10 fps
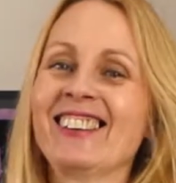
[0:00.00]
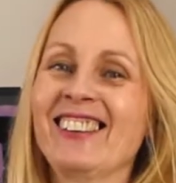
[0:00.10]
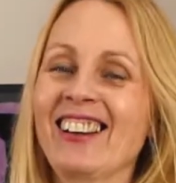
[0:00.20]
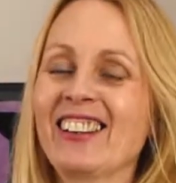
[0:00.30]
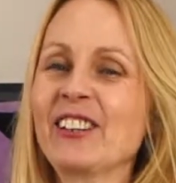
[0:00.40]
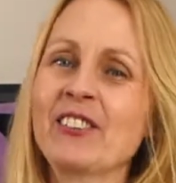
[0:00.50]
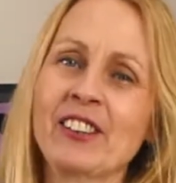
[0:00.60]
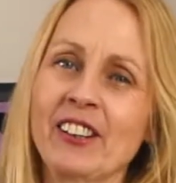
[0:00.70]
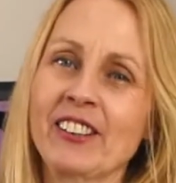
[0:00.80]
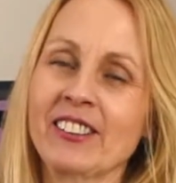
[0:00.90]
And even
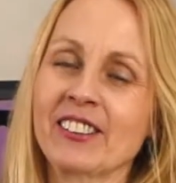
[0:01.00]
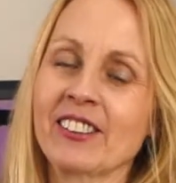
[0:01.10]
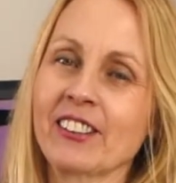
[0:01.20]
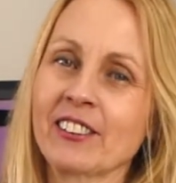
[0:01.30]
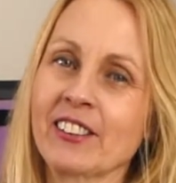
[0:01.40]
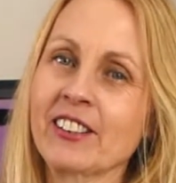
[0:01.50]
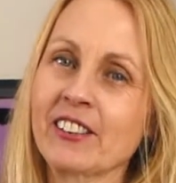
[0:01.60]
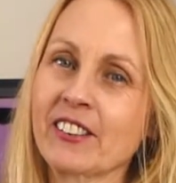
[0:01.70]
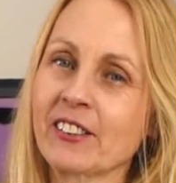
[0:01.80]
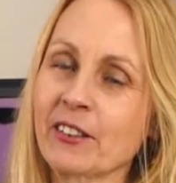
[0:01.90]
though Nutella is
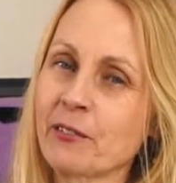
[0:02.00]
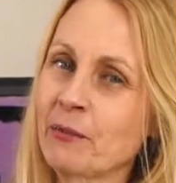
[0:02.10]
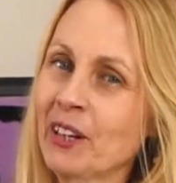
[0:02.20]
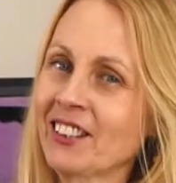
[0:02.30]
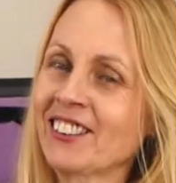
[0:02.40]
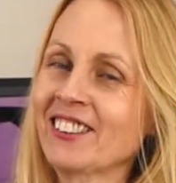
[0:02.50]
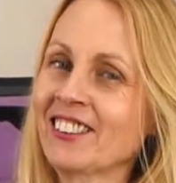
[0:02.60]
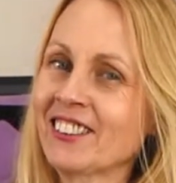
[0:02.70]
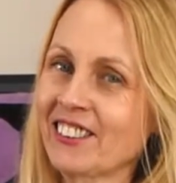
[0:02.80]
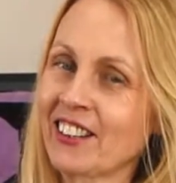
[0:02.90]
sort of marketed
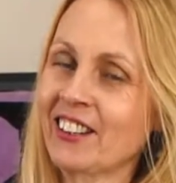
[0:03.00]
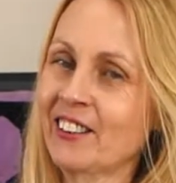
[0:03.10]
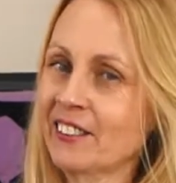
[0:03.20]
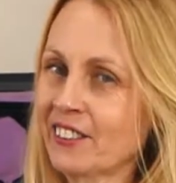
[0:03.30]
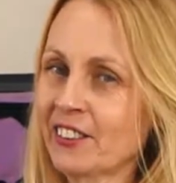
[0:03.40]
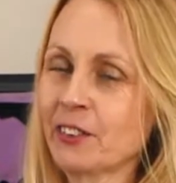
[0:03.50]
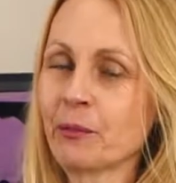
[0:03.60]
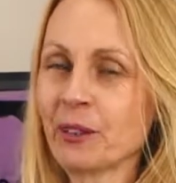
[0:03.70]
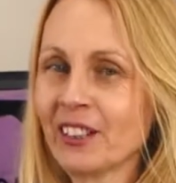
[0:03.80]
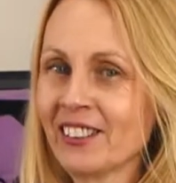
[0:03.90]
as a healthy
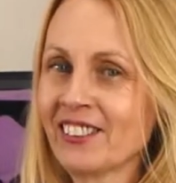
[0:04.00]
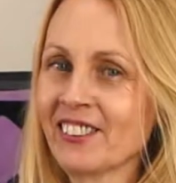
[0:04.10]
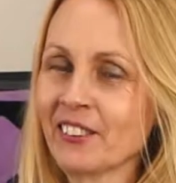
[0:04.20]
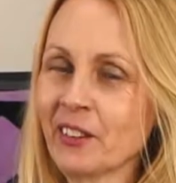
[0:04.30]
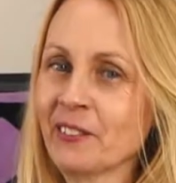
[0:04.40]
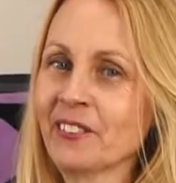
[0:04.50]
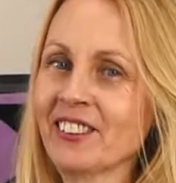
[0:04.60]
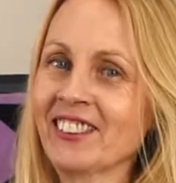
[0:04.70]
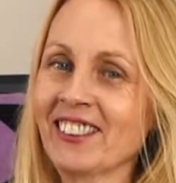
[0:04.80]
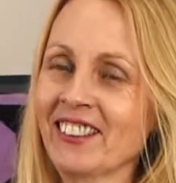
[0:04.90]
spread, it's not
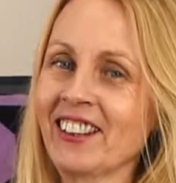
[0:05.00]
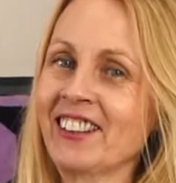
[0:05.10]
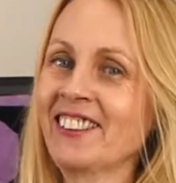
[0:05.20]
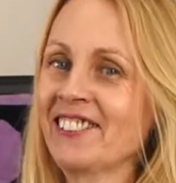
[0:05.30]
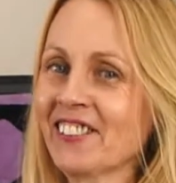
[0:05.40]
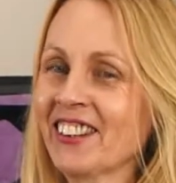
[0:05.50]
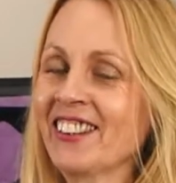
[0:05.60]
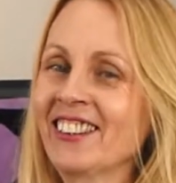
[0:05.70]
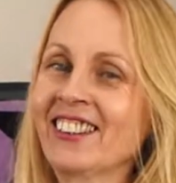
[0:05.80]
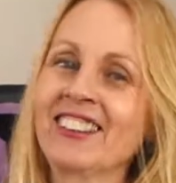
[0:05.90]
really that healthy.
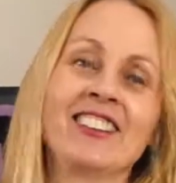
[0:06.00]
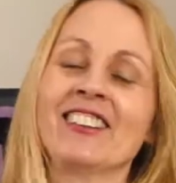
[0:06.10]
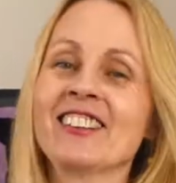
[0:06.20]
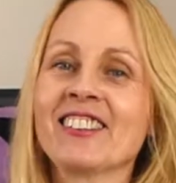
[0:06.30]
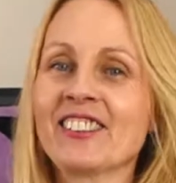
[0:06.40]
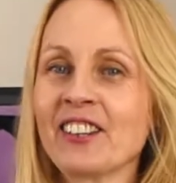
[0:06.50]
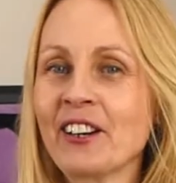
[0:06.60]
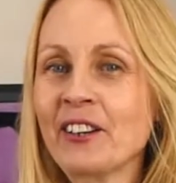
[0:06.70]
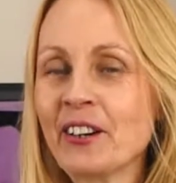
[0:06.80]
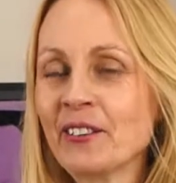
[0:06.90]
So
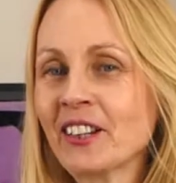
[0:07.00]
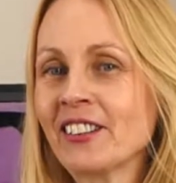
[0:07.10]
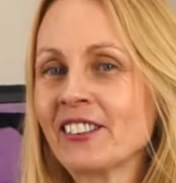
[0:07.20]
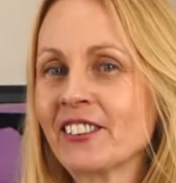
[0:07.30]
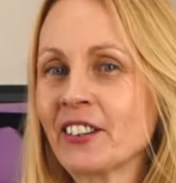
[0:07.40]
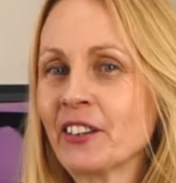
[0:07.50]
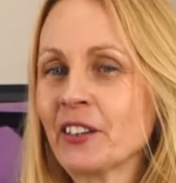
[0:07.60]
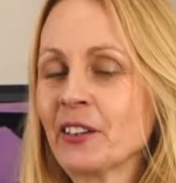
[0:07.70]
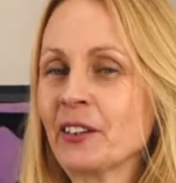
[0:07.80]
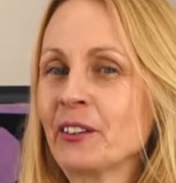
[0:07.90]
I'm going to show
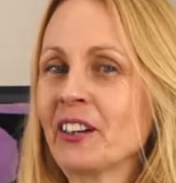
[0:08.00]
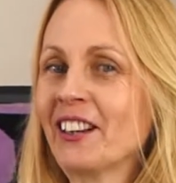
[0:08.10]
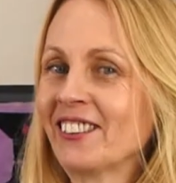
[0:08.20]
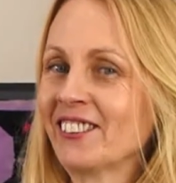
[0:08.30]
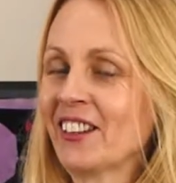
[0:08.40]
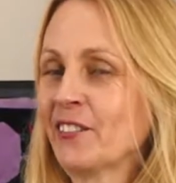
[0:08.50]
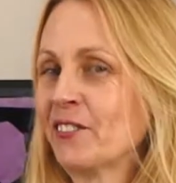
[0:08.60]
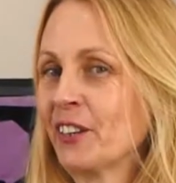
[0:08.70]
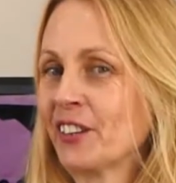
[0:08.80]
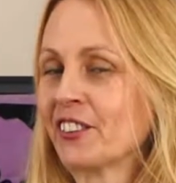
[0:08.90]
you a
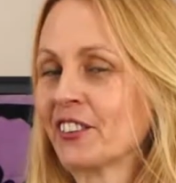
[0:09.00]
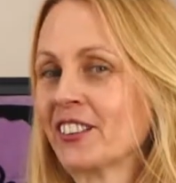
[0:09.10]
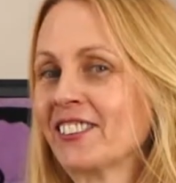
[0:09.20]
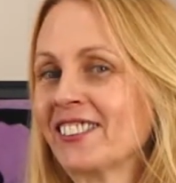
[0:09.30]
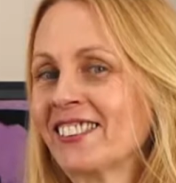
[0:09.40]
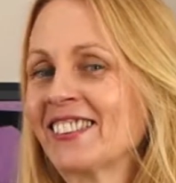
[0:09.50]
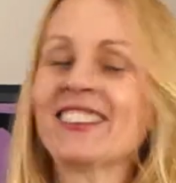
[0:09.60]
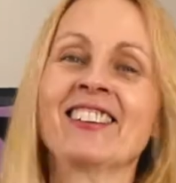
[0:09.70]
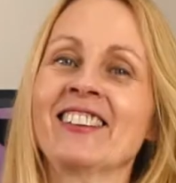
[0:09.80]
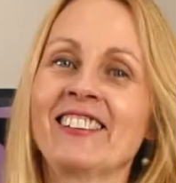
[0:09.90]
version
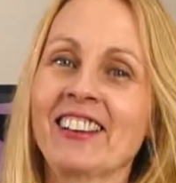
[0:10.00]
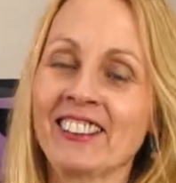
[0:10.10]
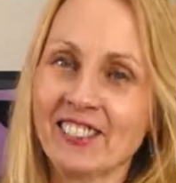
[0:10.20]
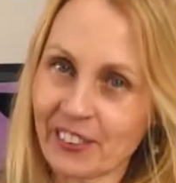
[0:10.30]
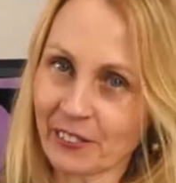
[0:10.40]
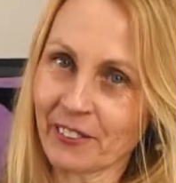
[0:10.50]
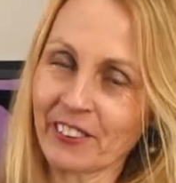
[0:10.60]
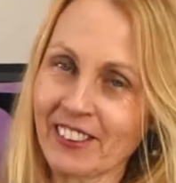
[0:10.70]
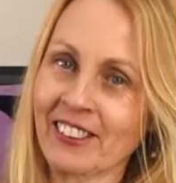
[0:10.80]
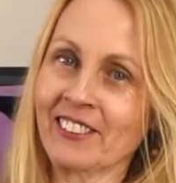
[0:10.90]
that is
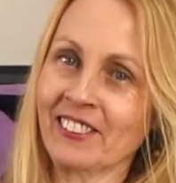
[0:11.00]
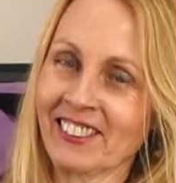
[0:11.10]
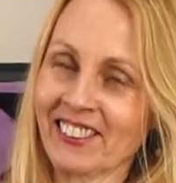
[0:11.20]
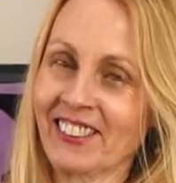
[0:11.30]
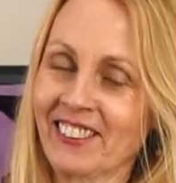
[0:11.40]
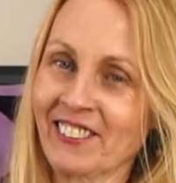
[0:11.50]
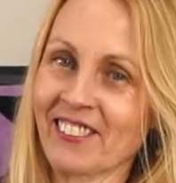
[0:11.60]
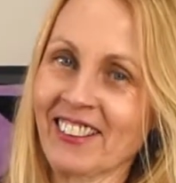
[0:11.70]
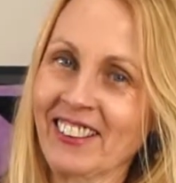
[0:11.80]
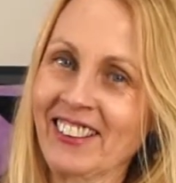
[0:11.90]
really
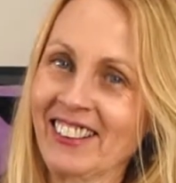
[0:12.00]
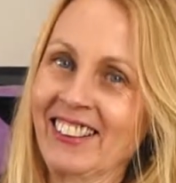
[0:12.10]
healthy.